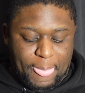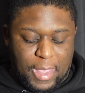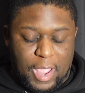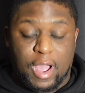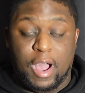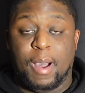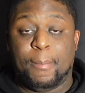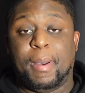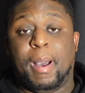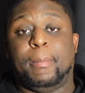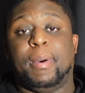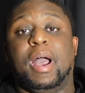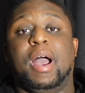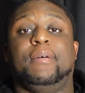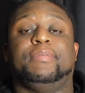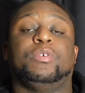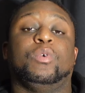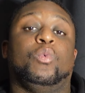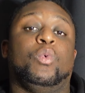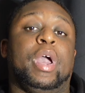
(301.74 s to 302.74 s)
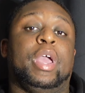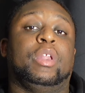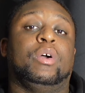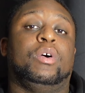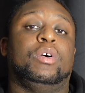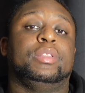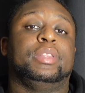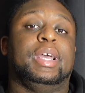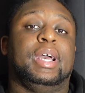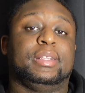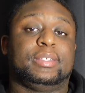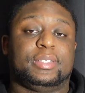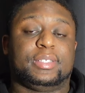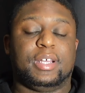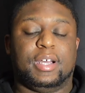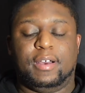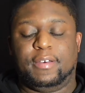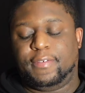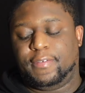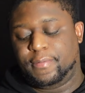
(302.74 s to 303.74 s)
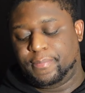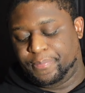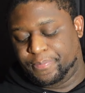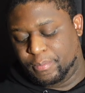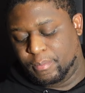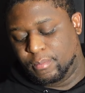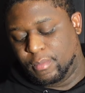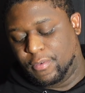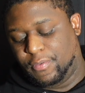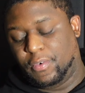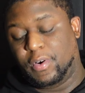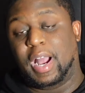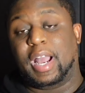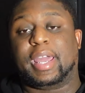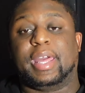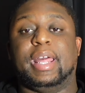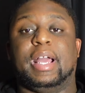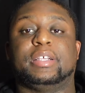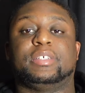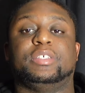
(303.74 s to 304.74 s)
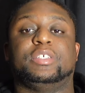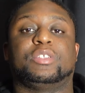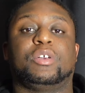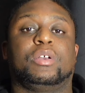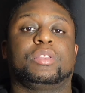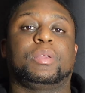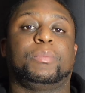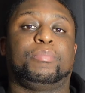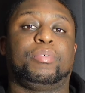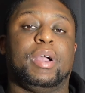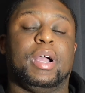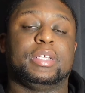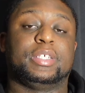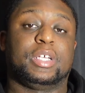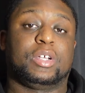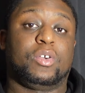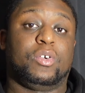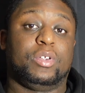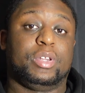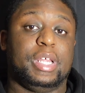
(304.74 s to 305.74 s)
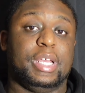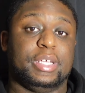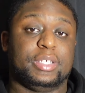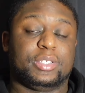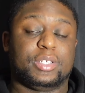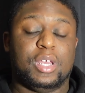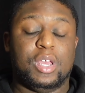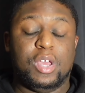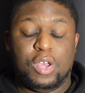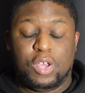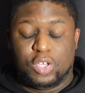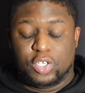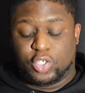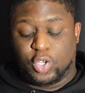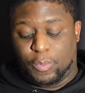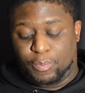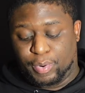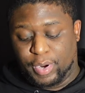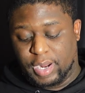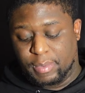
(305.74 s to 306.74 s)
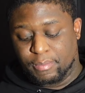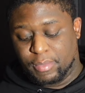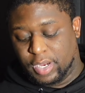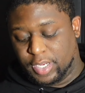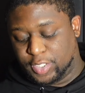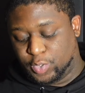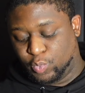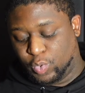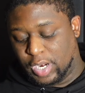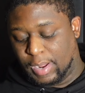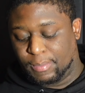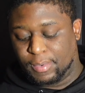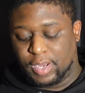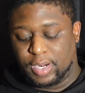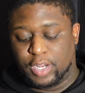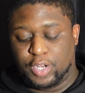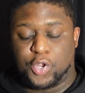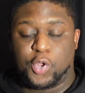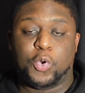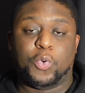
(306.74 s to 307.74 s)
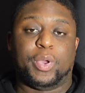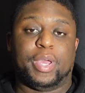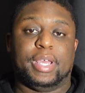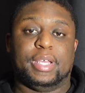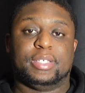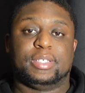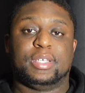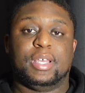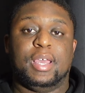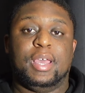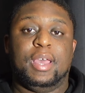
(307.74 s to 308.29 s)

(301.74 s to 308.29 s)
I'm gonna have to wait on that stuff before I can actually start the project on this. So pretty much what I'm gonna do is,